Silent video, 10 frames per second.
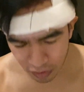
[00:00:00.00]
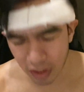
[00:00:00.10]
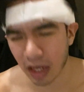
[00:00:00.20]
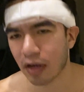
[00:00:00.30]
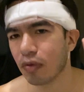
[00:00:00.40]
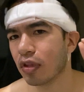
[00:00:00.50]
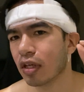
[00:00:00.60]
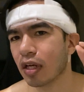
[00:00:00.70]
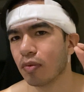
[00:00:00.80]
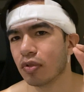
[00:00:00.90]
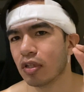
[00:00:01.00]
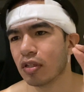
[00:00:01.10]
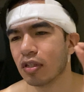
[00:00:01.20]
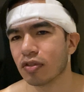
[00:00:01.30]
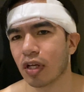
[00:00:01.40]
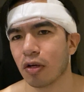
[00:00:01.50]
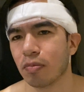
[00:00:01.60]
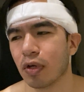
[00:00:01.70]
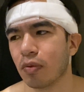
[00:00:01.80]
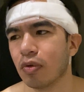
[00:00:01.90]
you need. I don't think I will need these. I
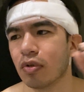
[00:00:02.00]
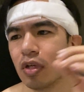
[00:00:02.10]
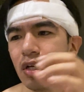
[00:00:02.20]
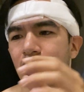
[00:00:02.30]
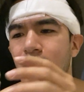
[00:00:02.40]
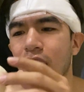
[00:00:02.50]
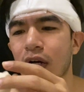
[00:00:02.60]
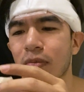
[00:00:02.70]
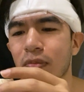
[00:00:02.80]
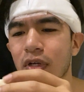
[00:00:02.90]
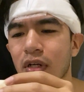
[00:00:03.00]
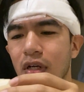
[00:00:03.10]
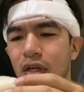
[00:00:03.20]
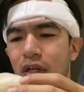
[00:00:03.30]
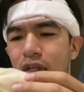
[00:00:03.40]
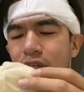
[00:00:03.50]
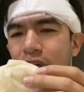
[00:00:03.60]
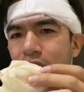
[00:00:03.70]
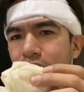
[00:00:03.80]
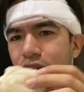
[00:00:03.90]
hope I won't.
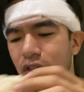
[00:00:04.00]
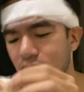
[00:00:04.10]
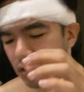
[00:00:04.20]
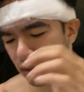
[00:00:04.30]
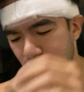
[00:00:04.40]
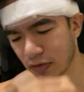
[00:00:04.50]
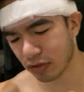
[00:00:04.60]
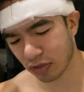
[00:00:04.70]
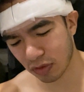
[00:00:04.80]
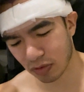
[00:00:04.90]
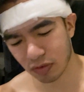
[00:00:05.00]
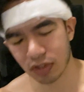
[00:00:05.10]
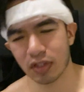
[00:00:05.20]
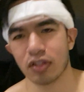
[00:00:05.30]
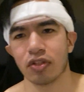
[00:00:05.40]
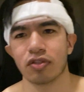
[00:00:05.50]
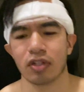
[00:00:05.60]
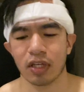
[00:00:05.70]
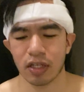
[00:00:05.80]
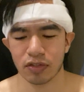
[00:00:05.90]
Yeah, they just give this to you. They said just
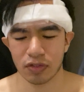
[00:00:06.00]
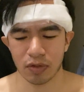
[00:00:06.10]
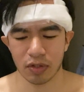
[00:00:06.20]
in case. So